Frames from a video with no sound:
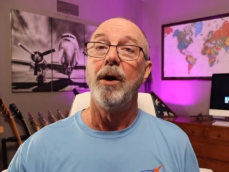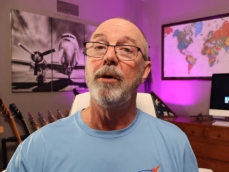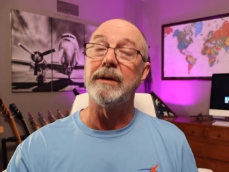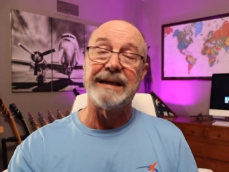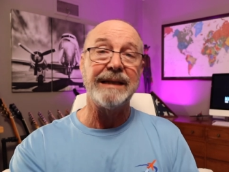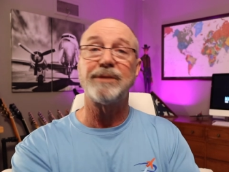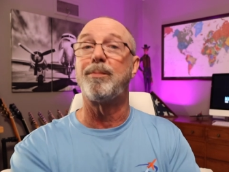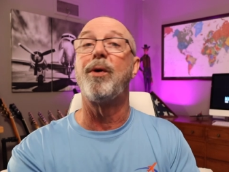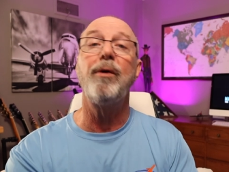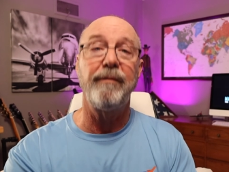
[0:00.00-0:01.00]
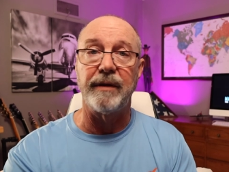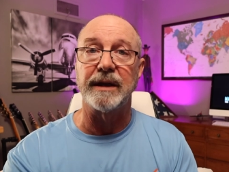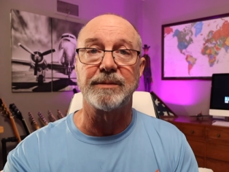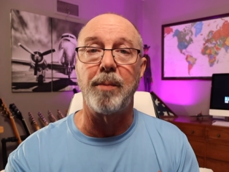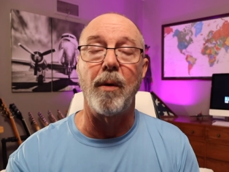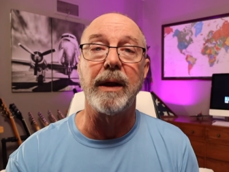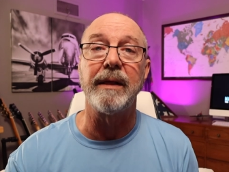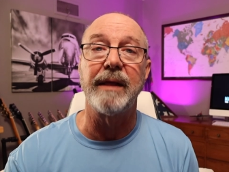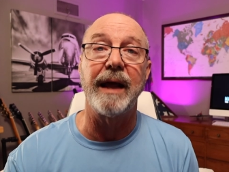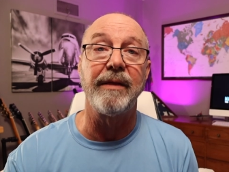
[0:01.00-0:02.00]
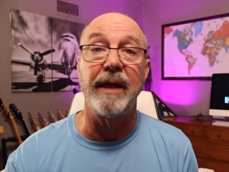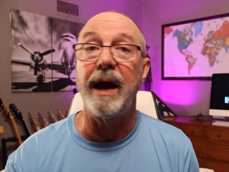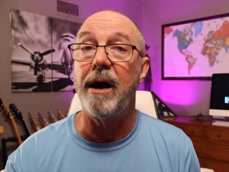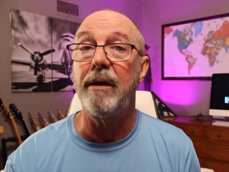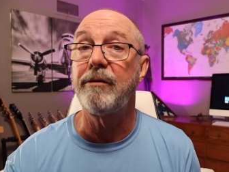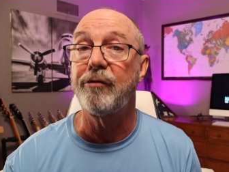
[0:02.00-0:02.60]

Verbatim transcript: who disprove this point that they are